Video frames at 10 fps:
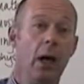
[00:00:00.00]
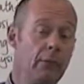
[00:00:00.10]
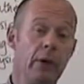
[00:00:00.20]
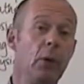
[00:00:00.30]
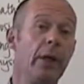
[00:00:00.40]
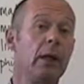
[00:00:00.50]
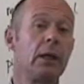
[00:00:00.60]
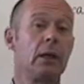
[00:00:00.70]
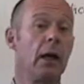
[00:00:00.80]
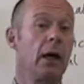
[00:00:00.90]
Every
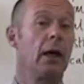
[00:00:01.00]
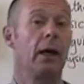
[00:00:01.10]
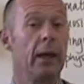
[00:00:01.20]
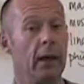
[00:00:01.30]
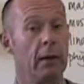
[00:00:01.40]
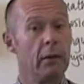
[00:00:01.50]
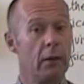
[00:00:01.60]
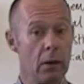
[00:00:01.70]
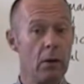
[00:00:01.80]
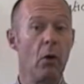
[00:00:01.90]
week,
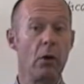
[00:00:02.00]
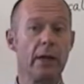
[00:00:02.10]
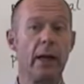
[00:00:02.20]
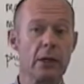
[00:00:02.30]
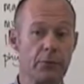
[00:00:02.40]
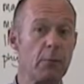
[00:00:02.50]
in all years,